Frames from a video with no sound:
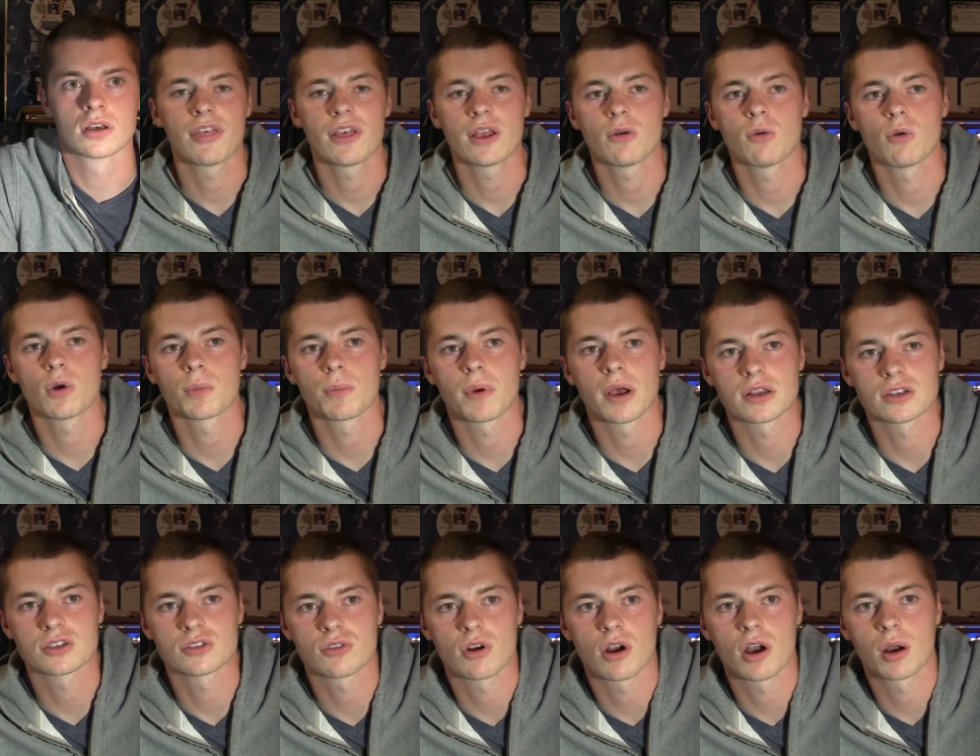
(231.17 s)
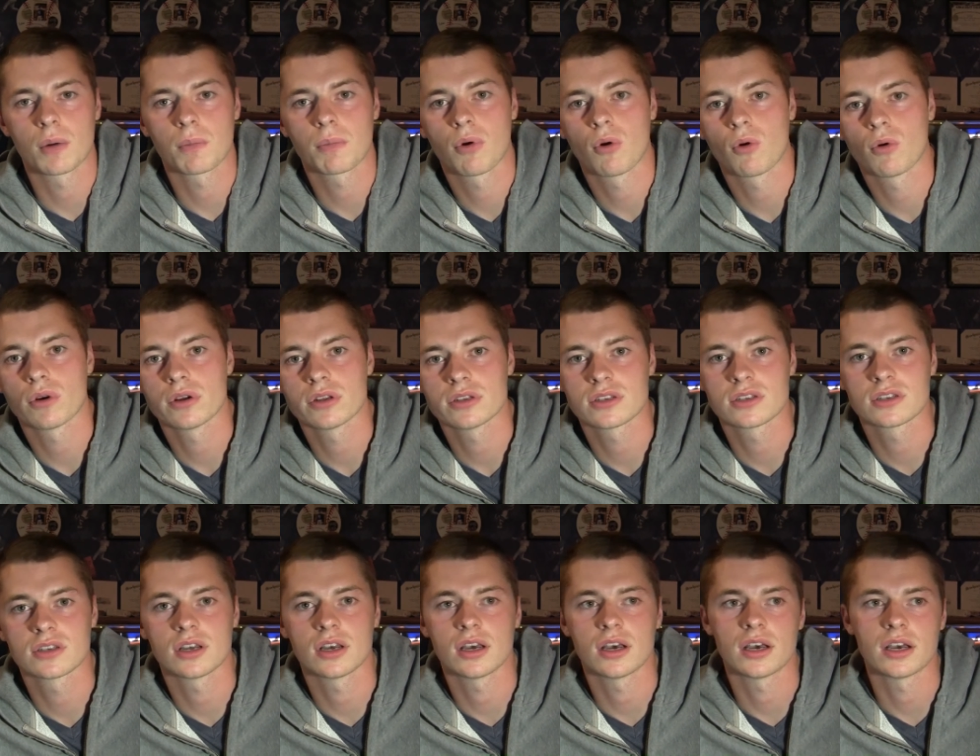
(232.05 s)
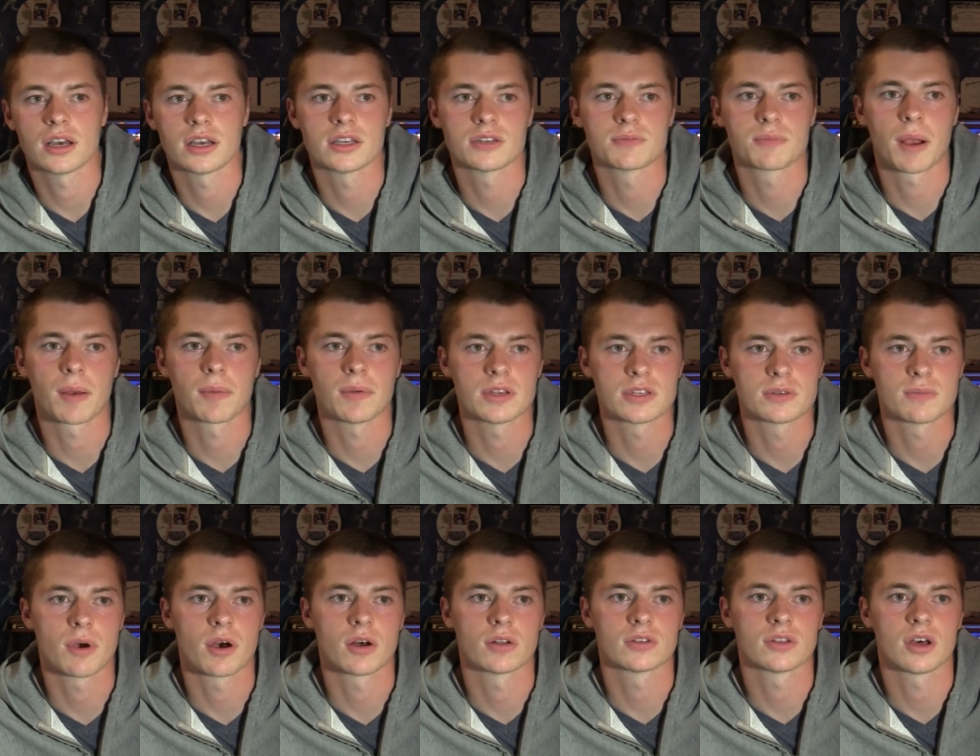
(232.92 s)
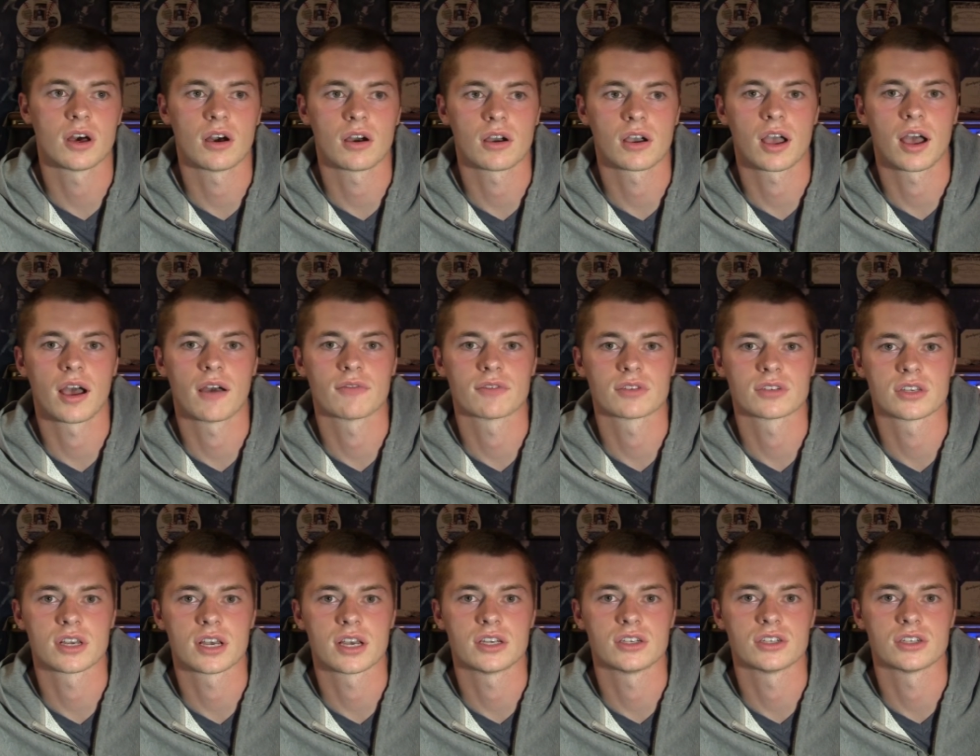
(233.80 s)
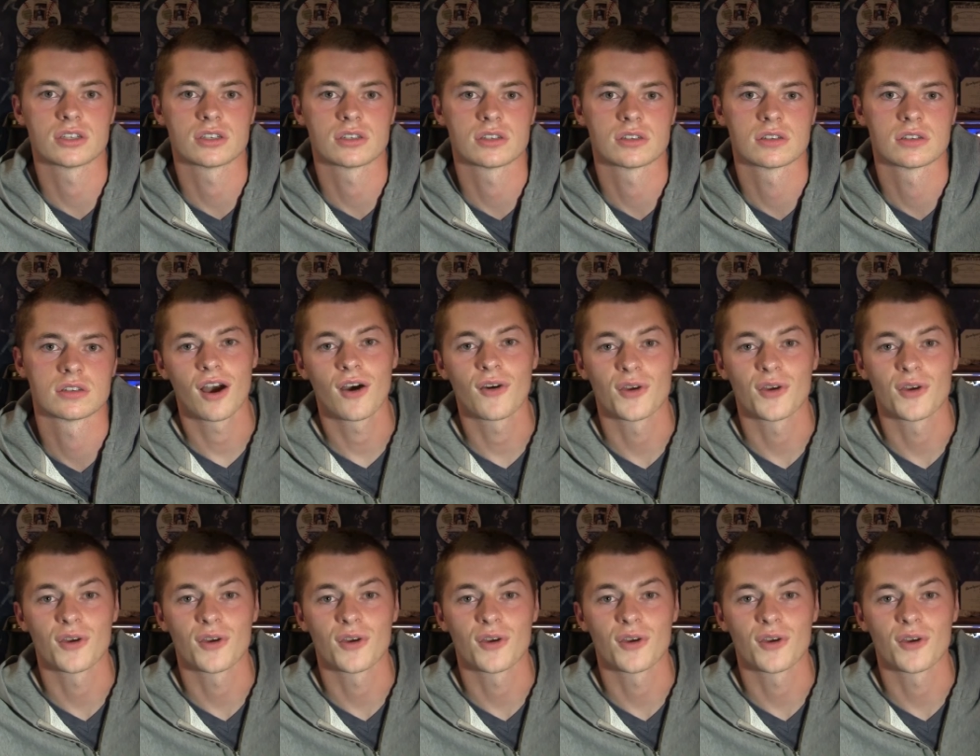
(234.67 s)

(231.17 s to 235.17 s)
I think one of my strong points is probably small talk conversation.